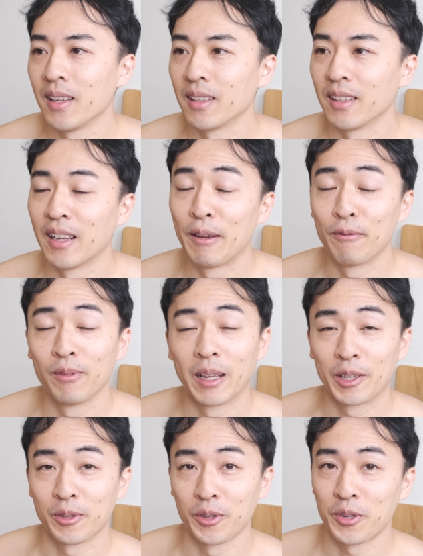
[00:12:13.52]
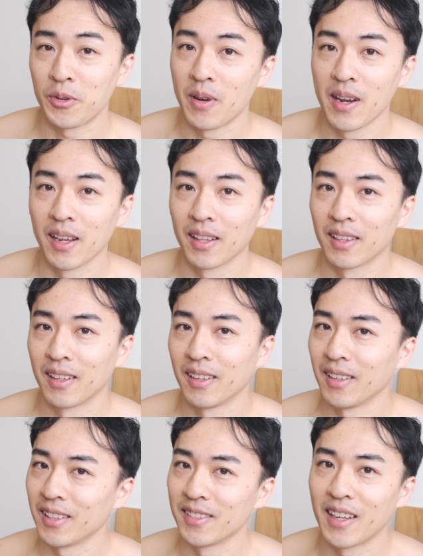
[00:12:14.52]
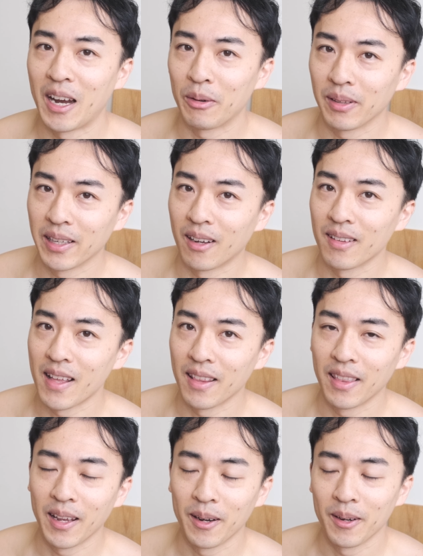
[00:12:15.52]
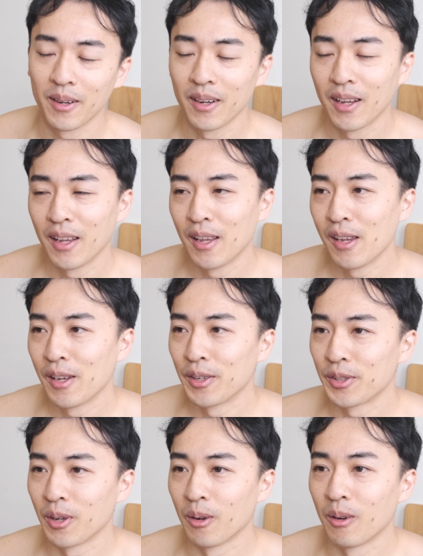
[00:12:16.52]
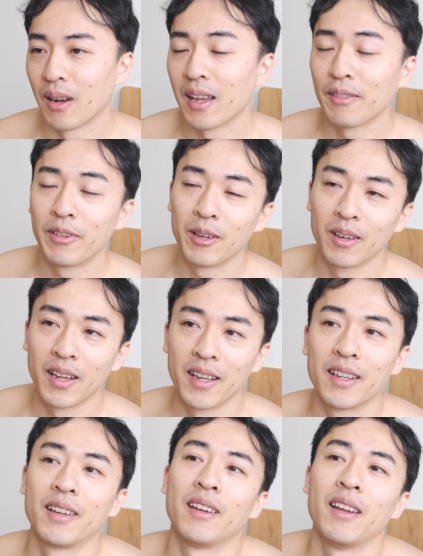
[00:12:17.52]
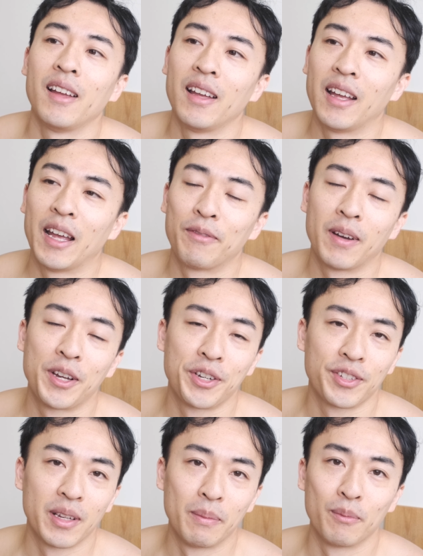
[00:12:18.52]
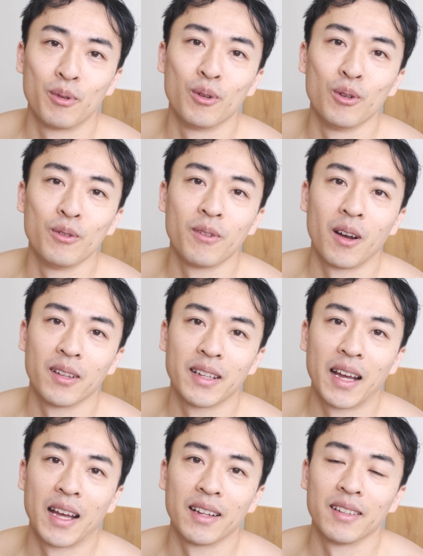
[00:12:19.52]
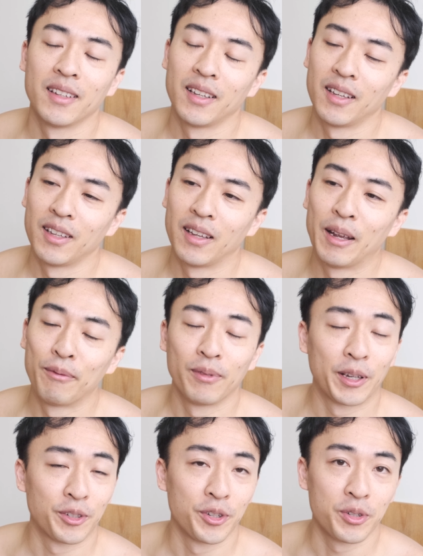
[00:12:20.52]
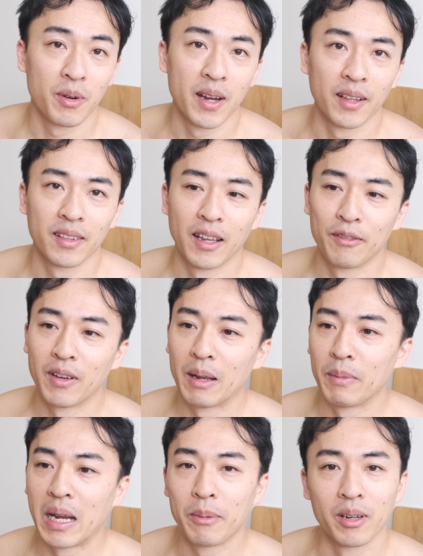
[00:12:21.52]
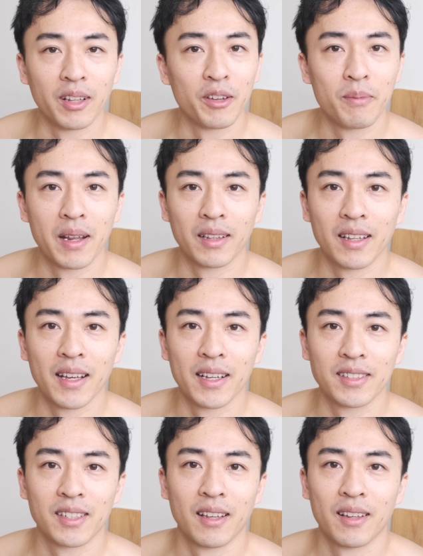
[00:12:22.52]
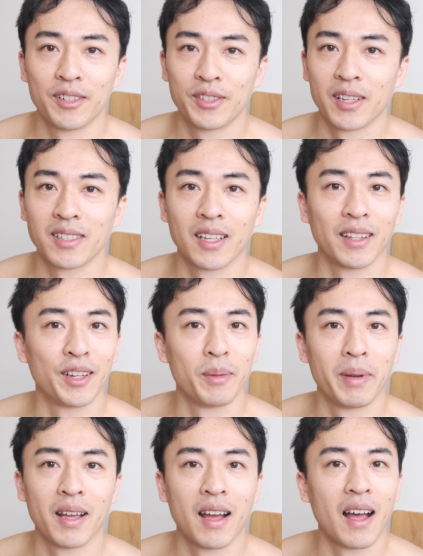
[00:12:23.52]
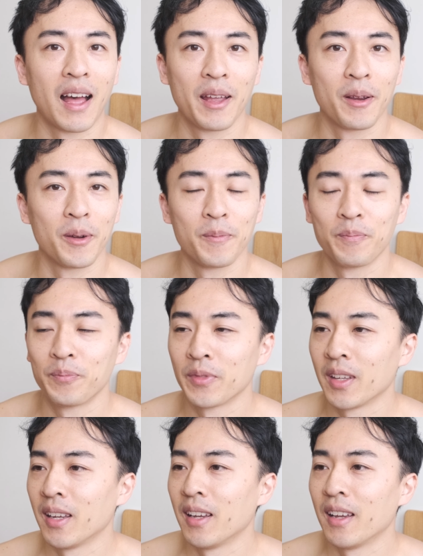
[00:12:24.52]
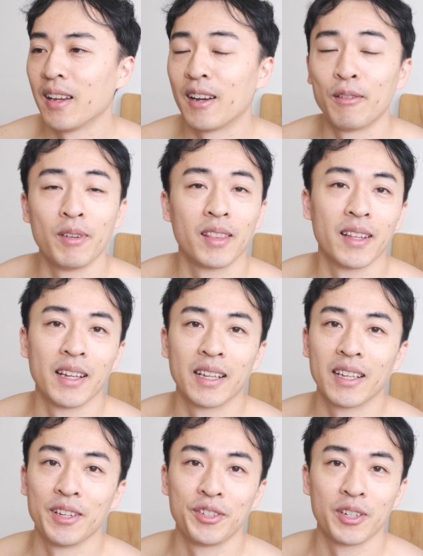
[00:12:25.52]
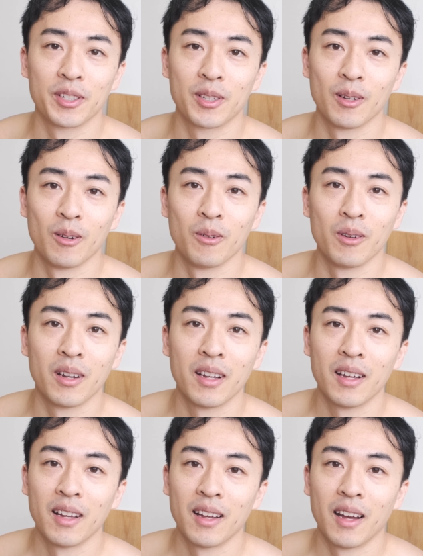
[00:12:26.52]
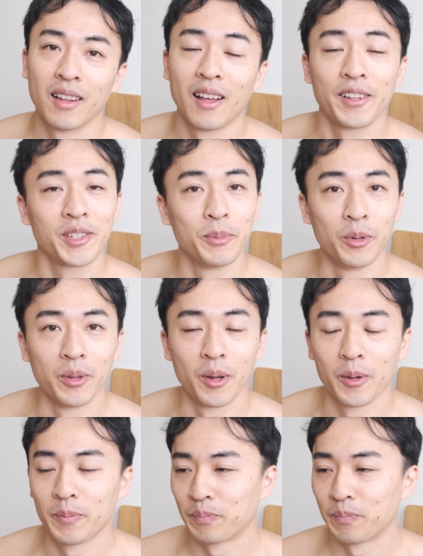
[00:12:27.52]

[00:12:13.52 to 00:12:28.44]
the hip flexor strength is not really all that there. So I feel like if I just improve on that hip flexor strength, if I'm able to lift my legs just a little bit higher, everything can just go a lot smoother.